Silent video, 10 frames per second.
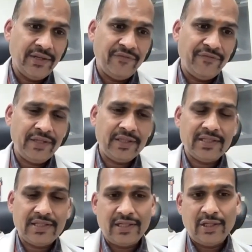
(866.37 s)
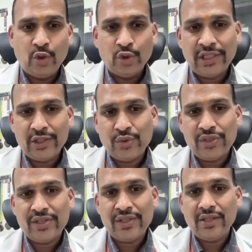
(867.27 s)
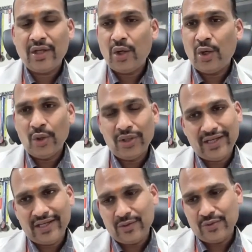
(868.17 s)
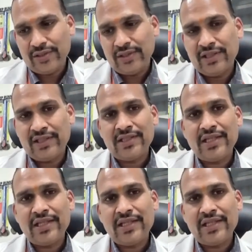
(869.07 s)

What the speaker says: with low saturation or arousal. This is